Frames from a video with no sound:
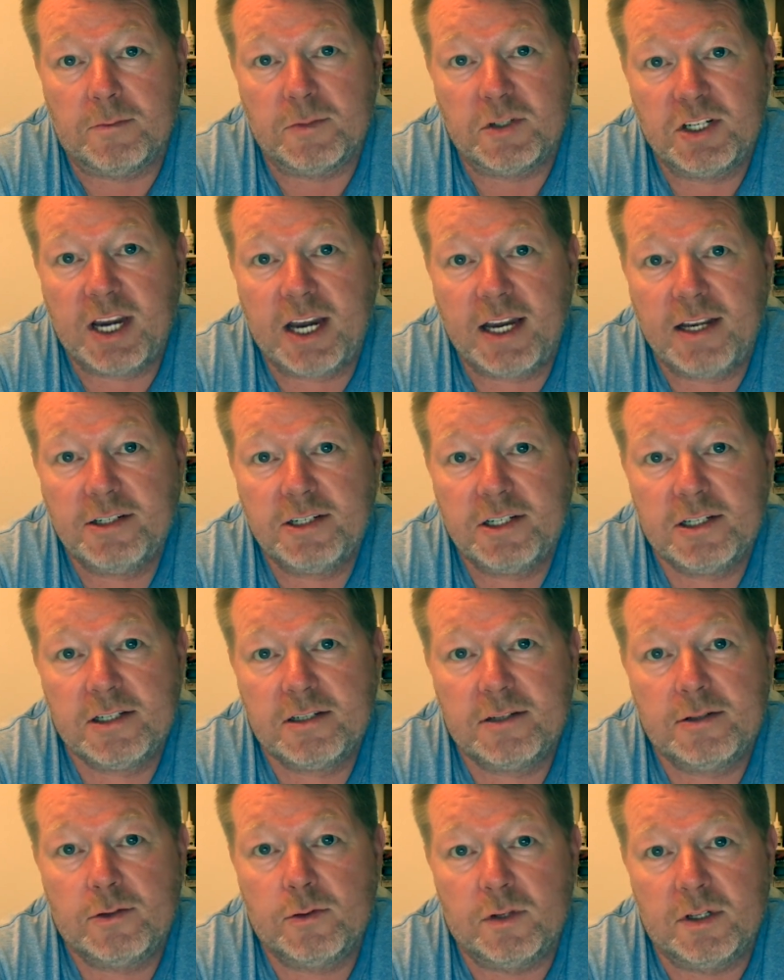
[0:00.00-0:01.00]

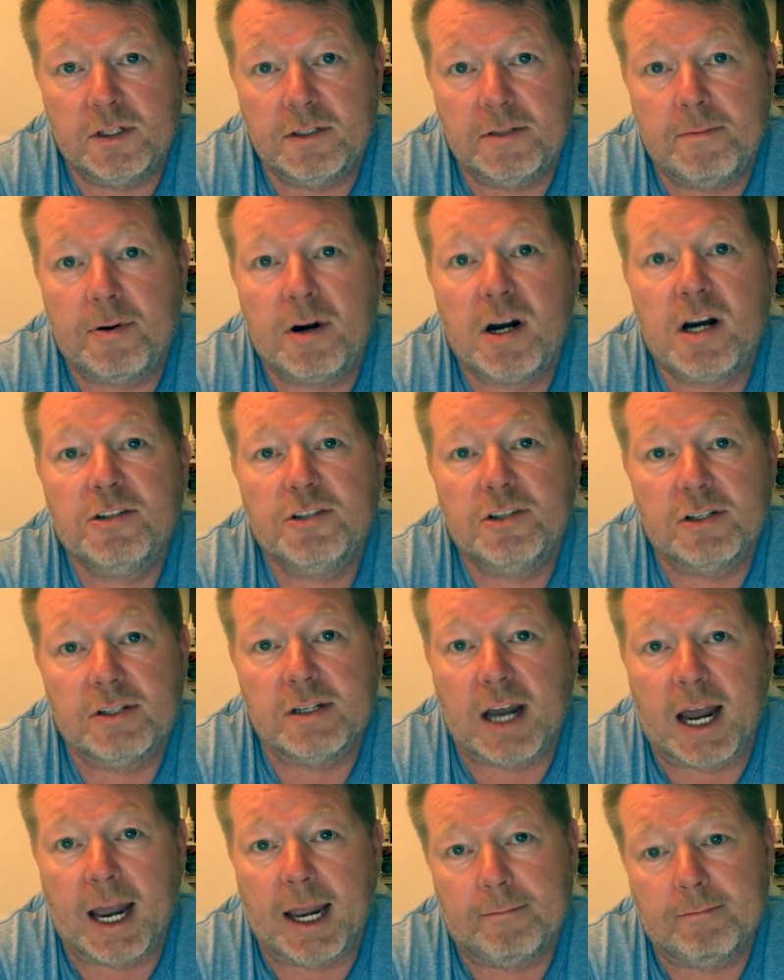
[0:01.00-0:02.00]
changes to the departure
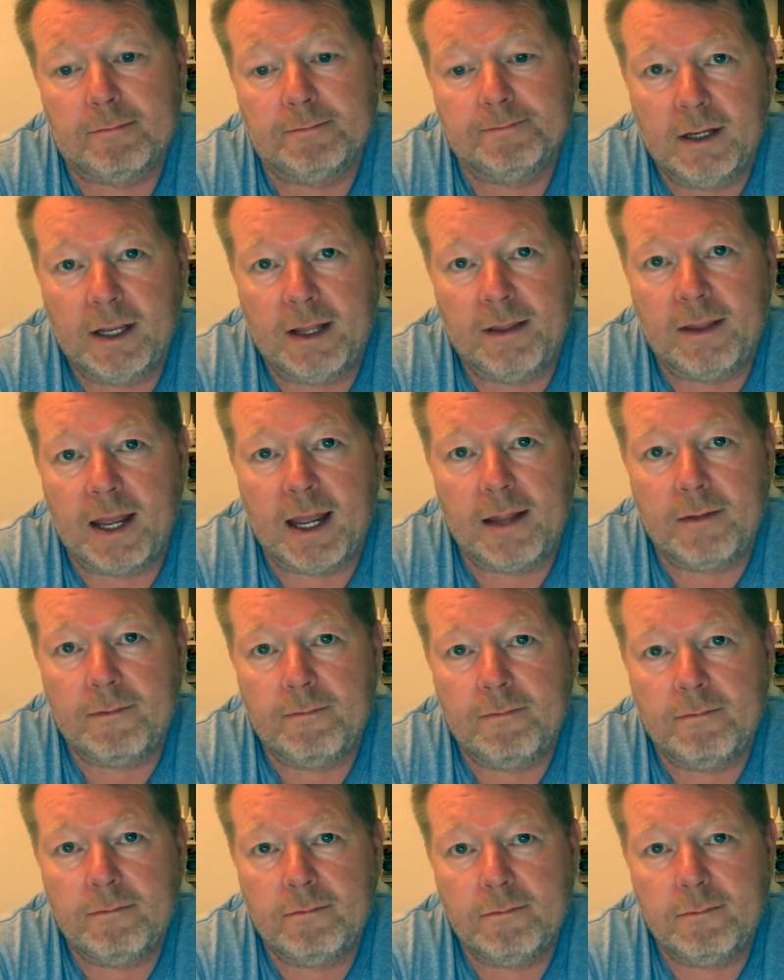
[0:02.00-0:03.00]
time, and that
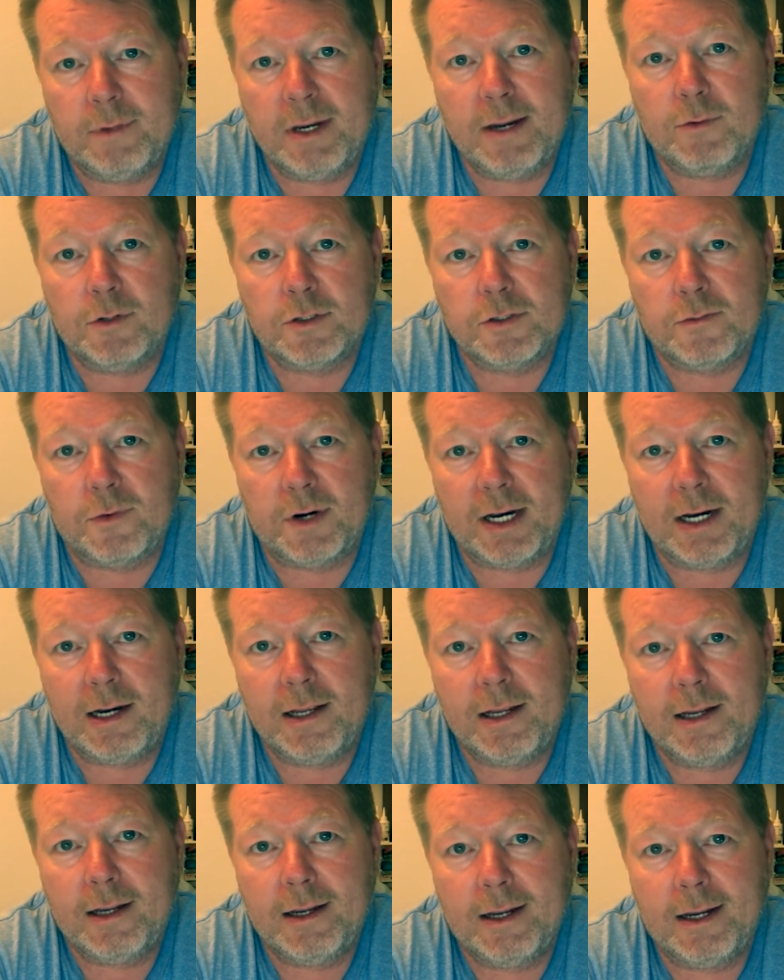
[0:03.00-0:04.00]
we was
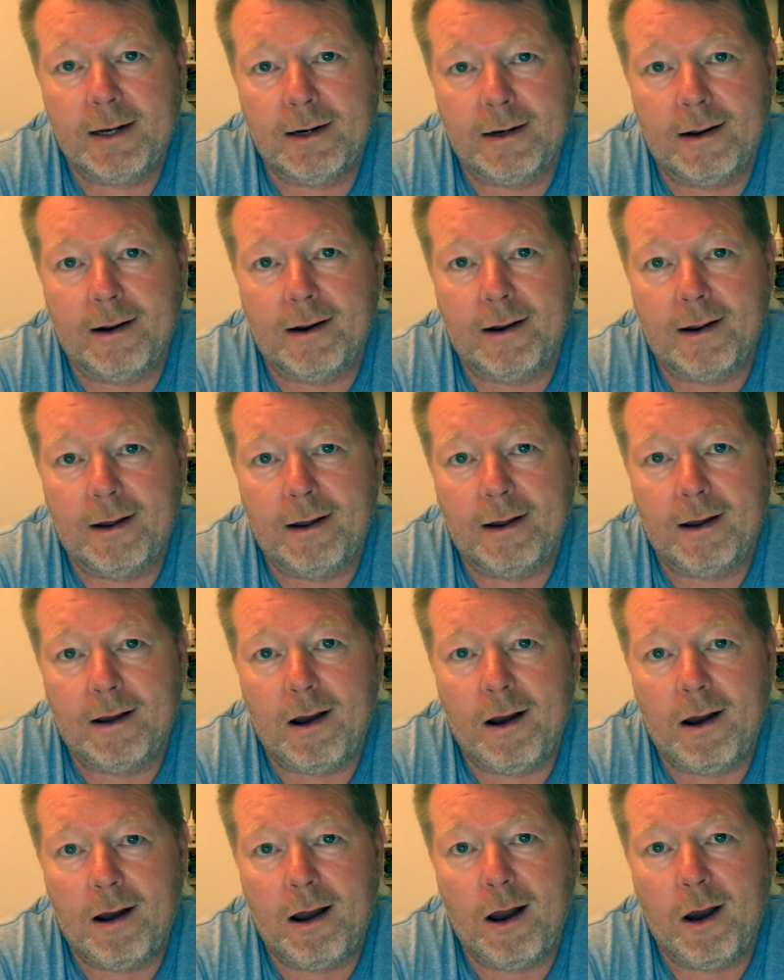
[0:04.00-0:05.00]
really in a
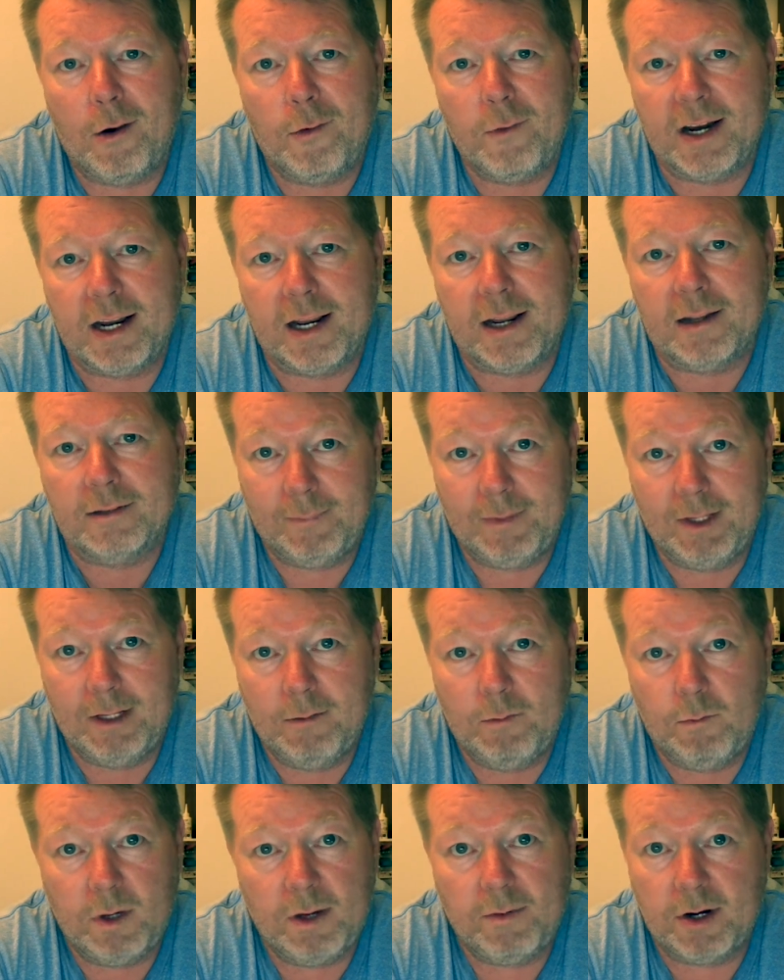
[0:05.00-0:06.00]
hurry.
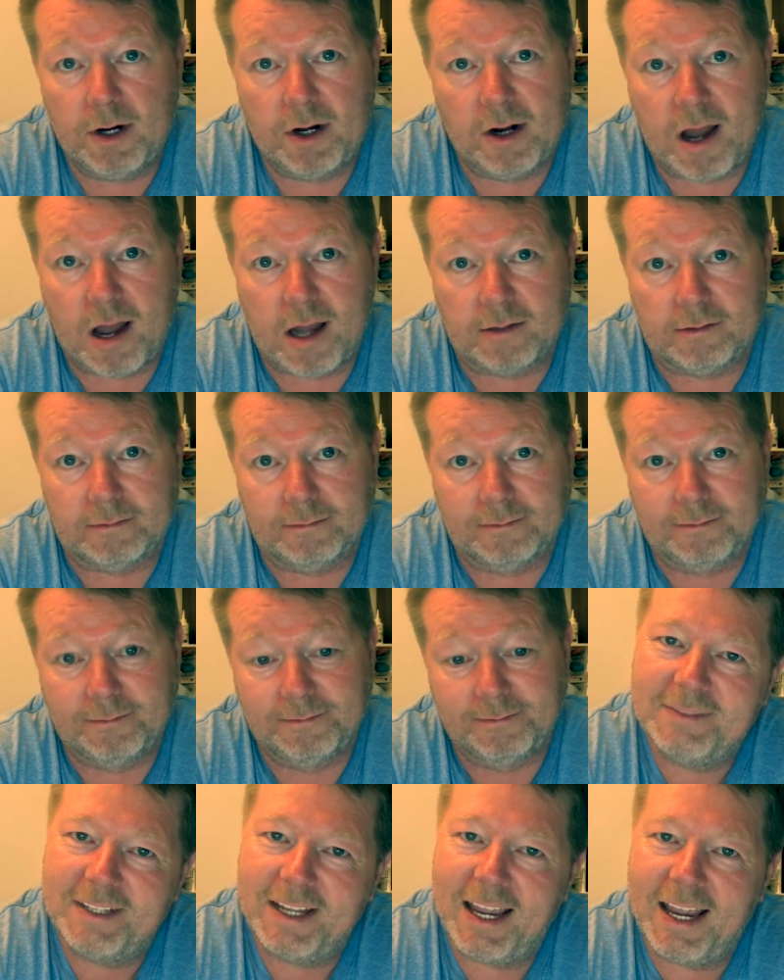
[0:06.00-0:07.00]
We were not.
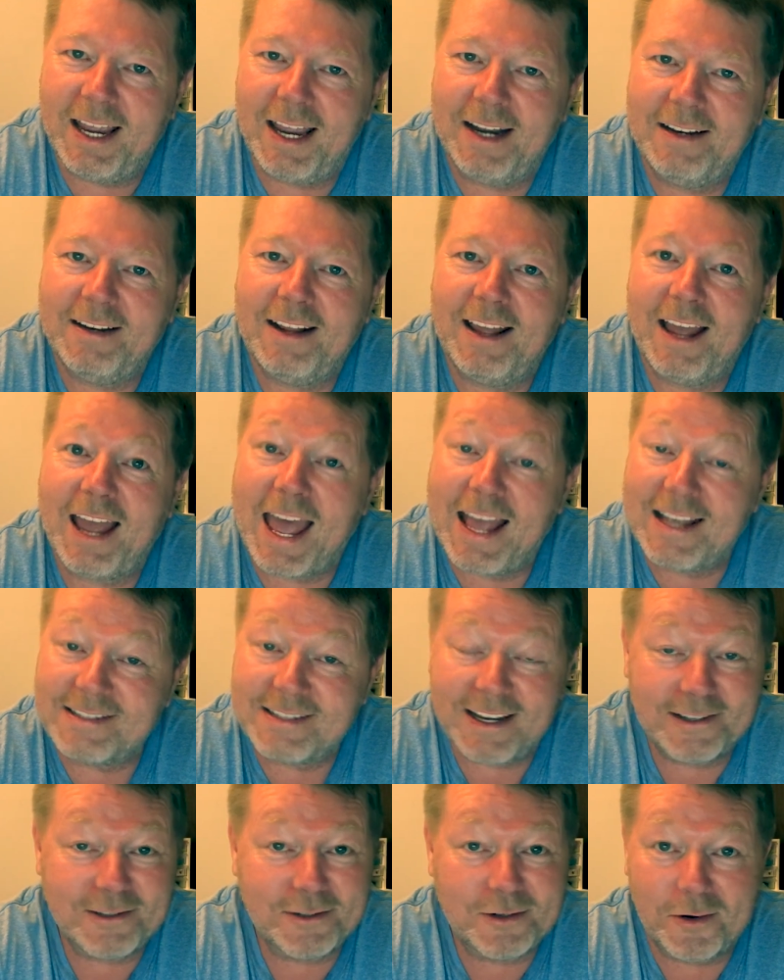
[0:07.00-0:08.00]
And as
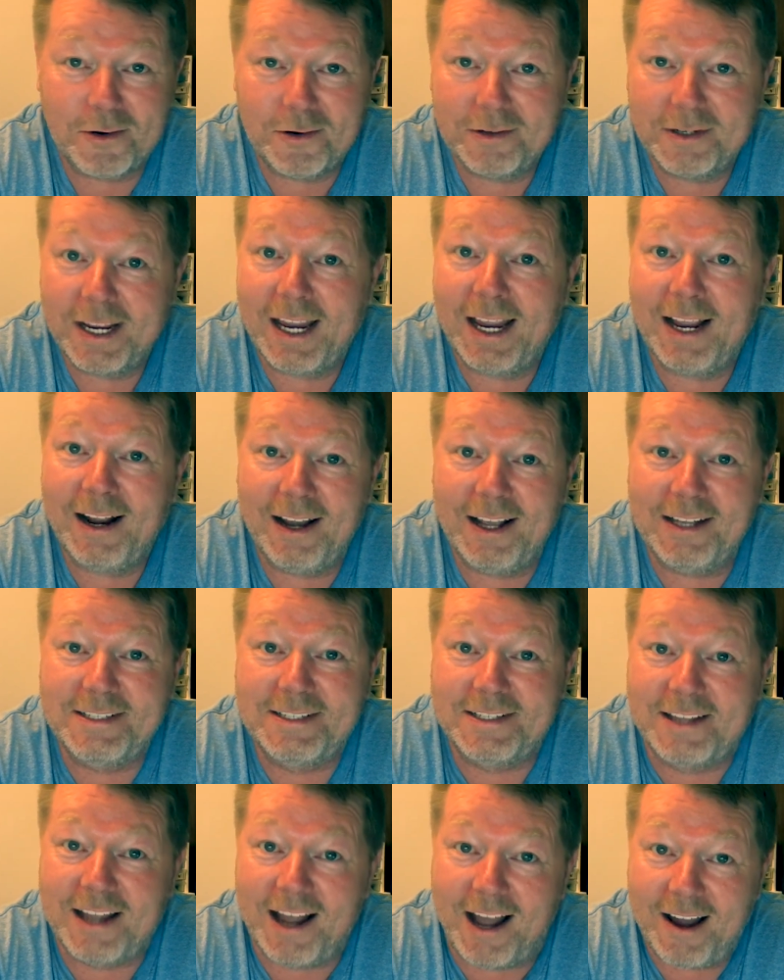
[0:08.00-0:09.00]
I told the airline
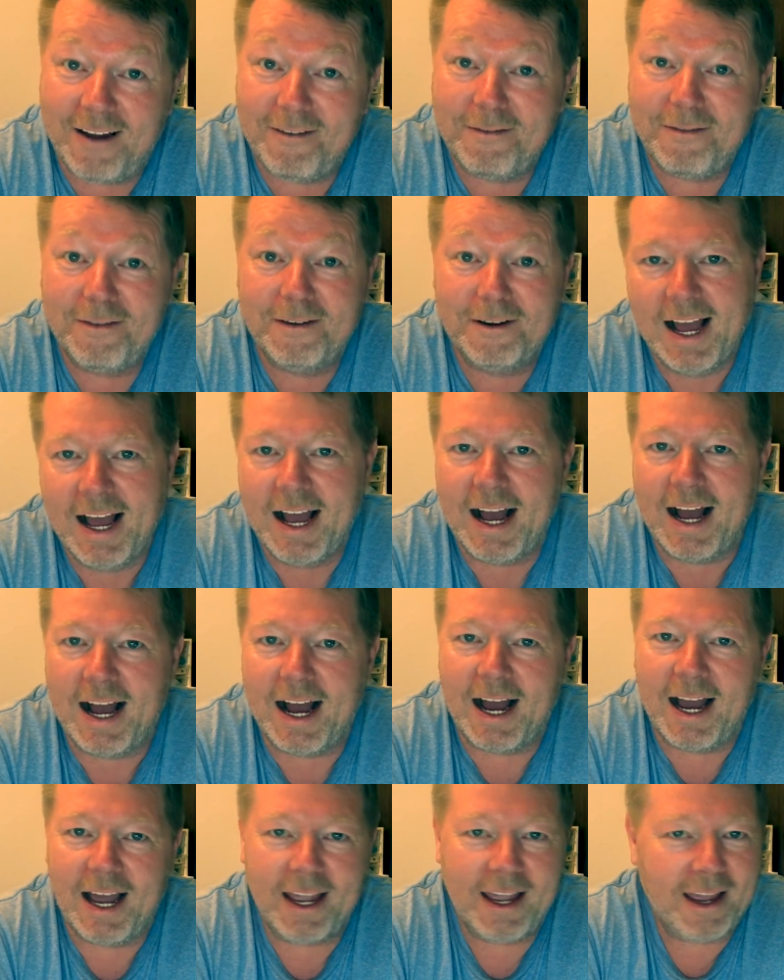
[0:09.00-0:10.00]
staff,
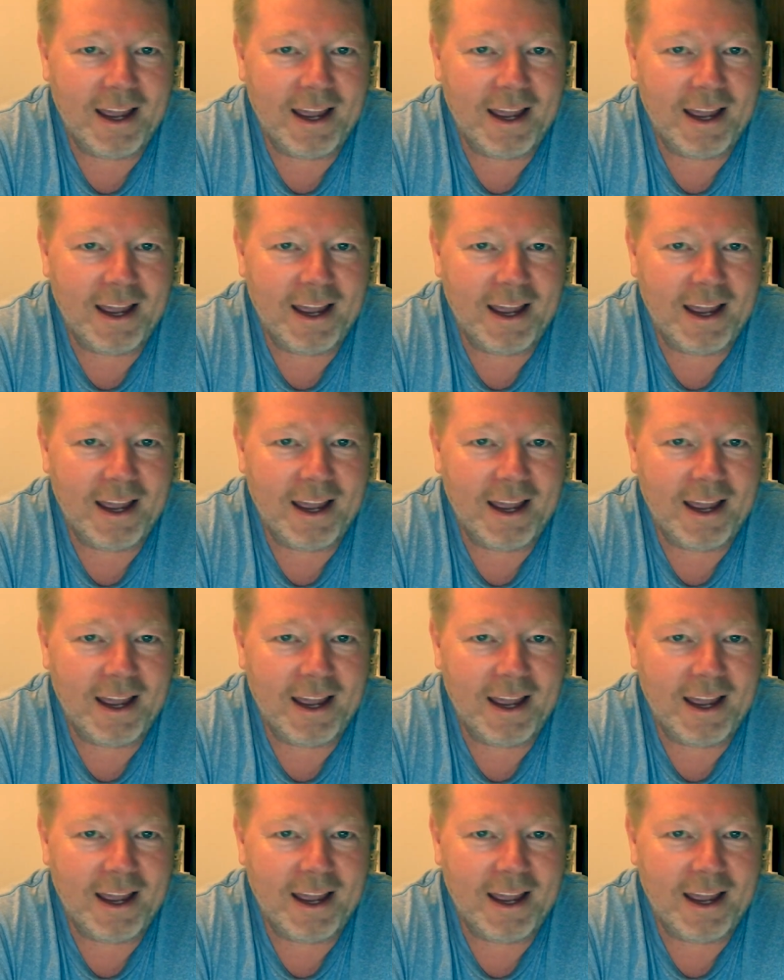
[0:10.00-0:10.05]
I